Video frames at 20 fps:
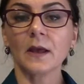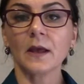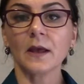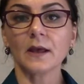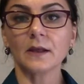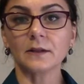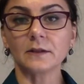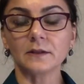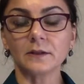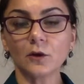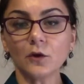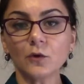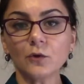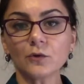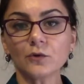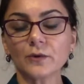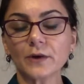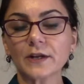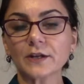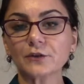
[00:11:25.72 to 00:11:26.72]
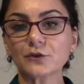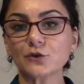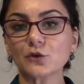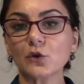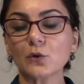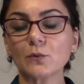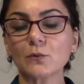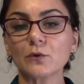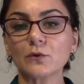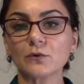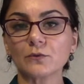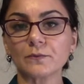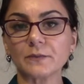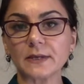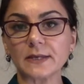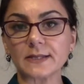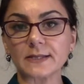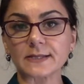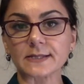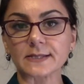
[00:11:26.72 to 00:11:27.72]
A low-grade tumor
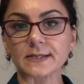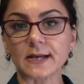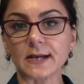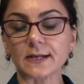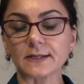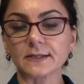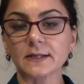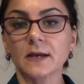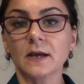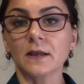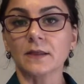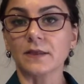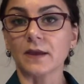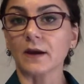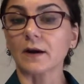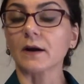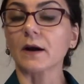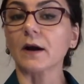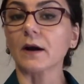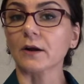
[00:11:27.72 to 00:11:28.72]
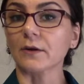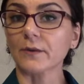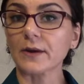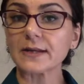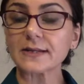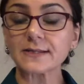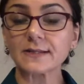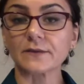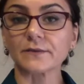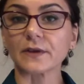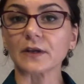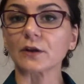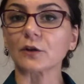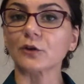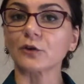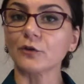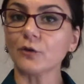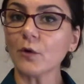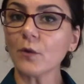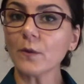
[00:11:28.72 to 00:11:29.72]
means that they are aggressive in
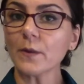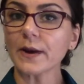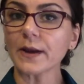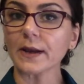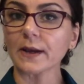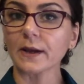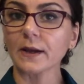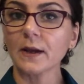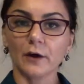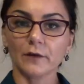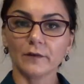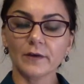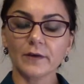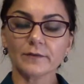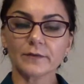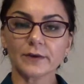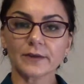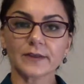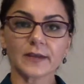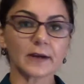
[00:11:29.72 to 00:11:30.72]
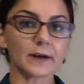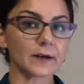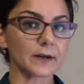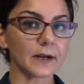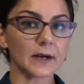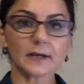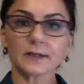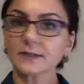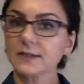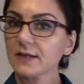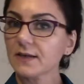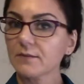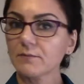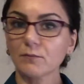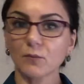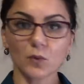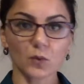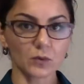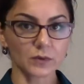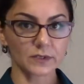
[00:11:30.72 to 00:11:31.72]
growing, however, they are not
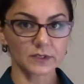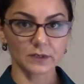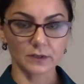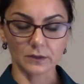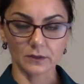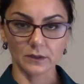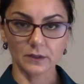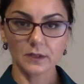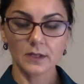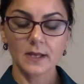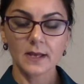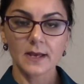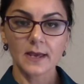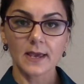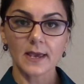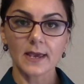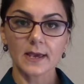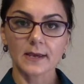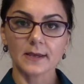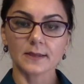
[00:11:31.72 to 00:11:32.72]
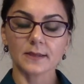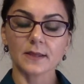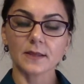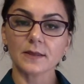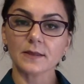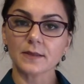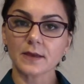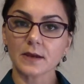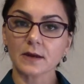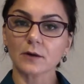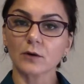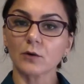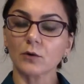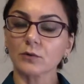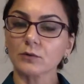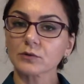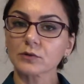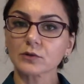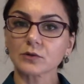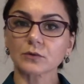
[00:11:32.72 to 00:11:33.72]
immortal and they are
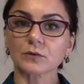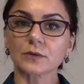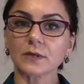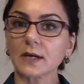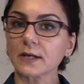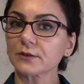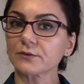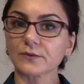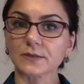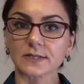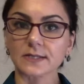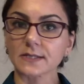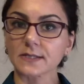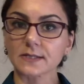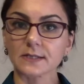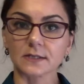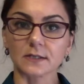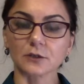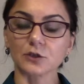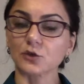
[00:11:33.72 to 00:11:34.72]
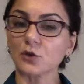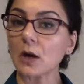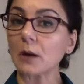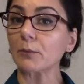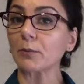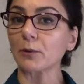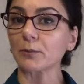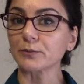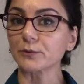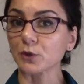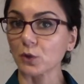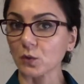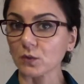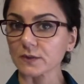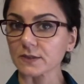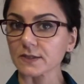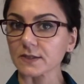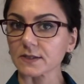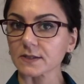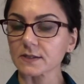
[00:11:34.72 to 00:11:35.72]
also not resistant to
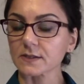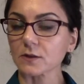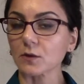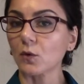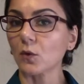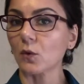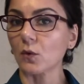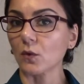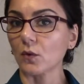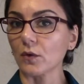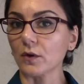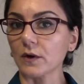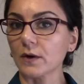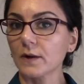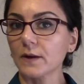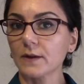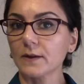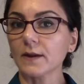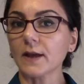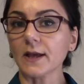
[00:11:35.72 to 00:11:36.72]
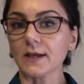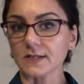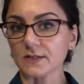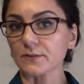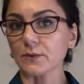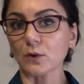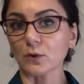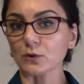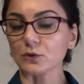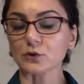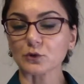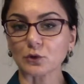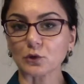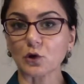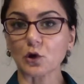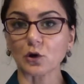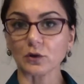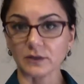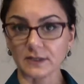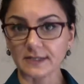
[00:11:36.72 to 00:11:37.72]
apoptosis or as we also
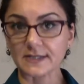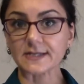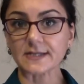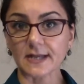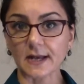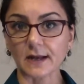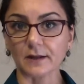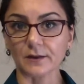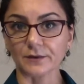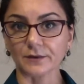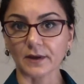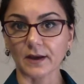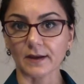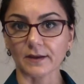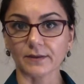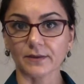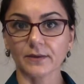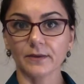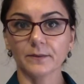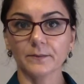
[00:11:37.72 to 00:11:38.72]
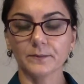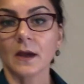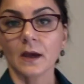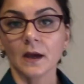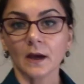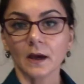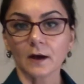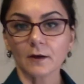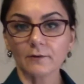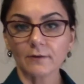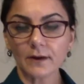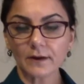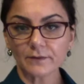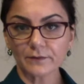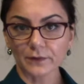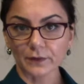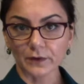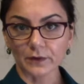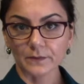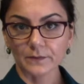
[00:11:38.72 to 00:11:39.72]
call it cell death.
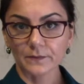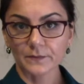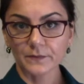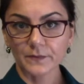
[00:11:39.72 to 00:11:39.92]
However,